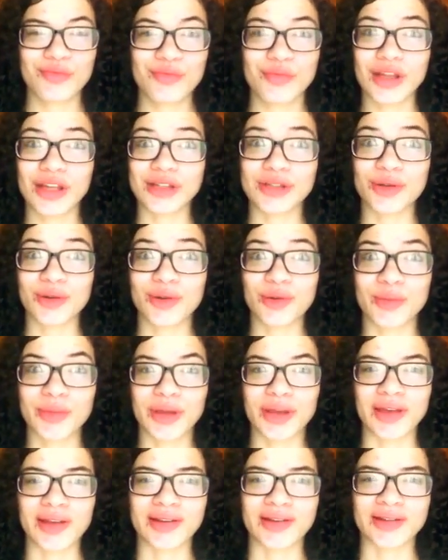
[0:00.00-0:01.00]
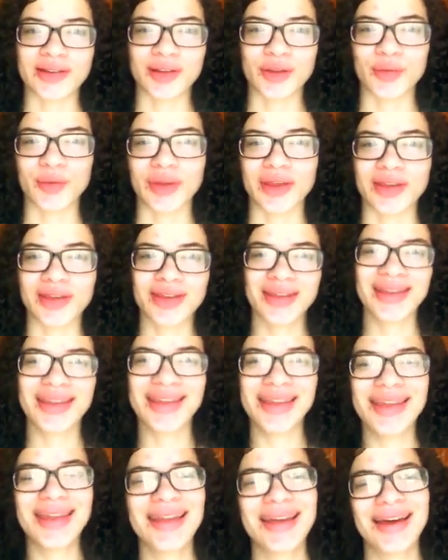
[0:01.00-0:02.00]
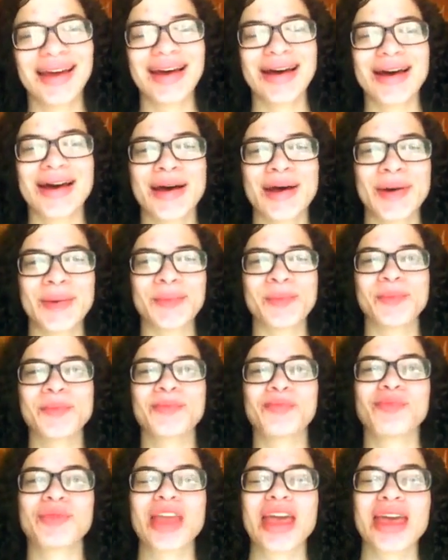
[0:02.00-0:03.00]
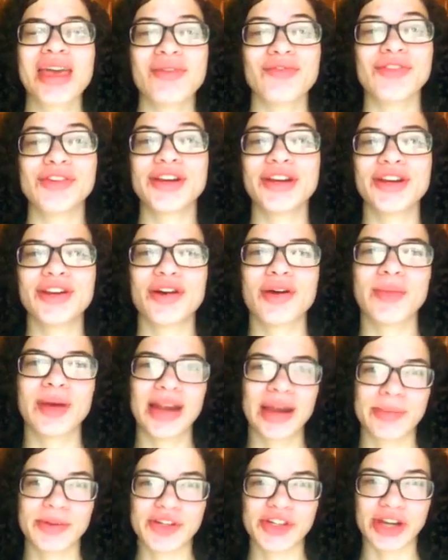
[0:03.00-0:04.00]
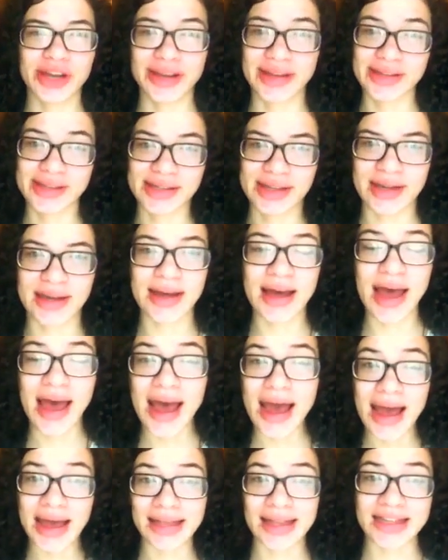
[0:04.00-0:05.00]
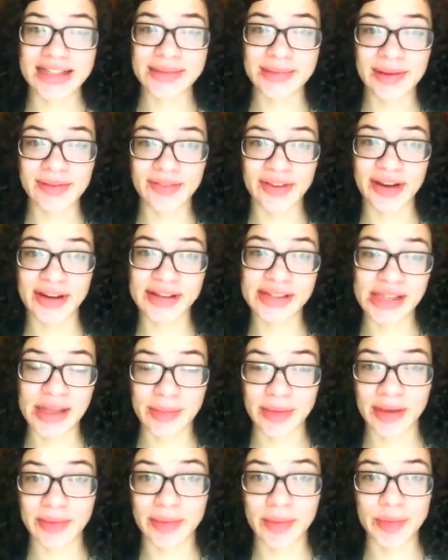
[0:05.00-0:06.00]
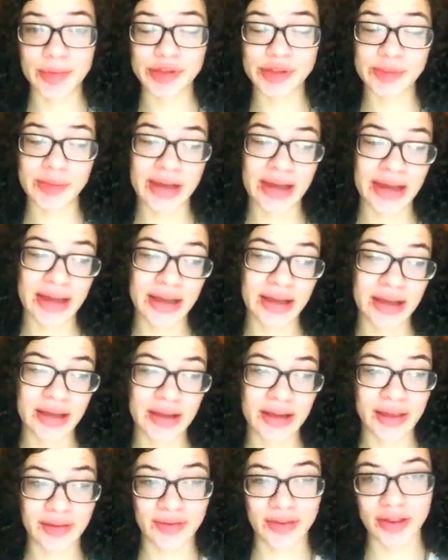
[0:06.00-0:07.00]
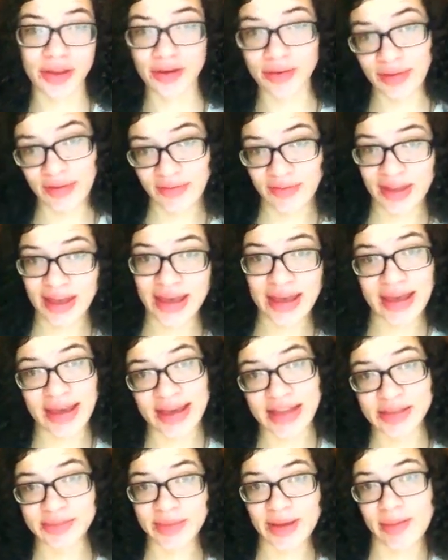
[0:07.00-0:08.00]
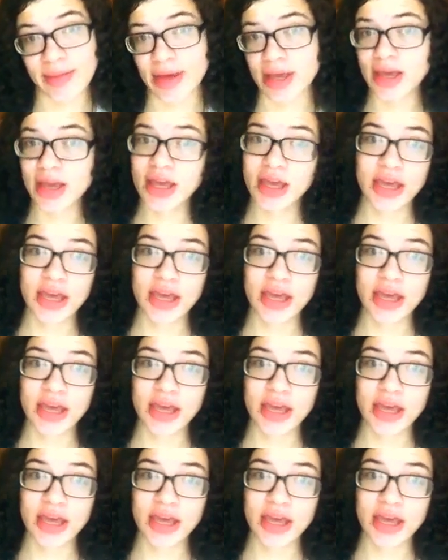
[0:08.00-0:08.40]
get to know me into the week. If you didn't know, my name is Shiesa. I like to make videos that make people smile, give you a little advice, maybe